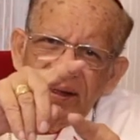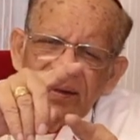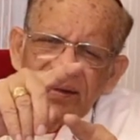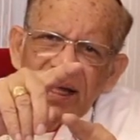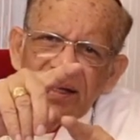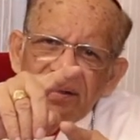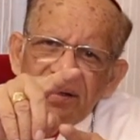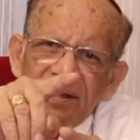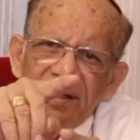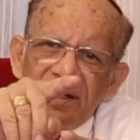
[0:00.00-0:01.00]
that
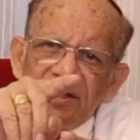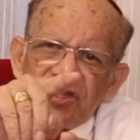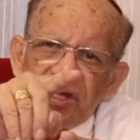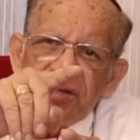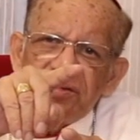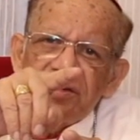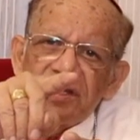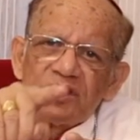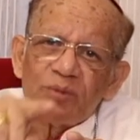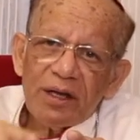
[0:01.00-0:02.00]
Jesus
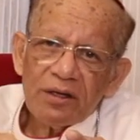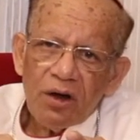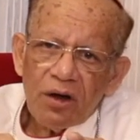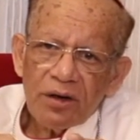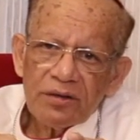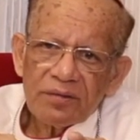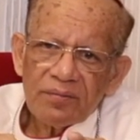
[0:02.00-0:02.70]
is one God,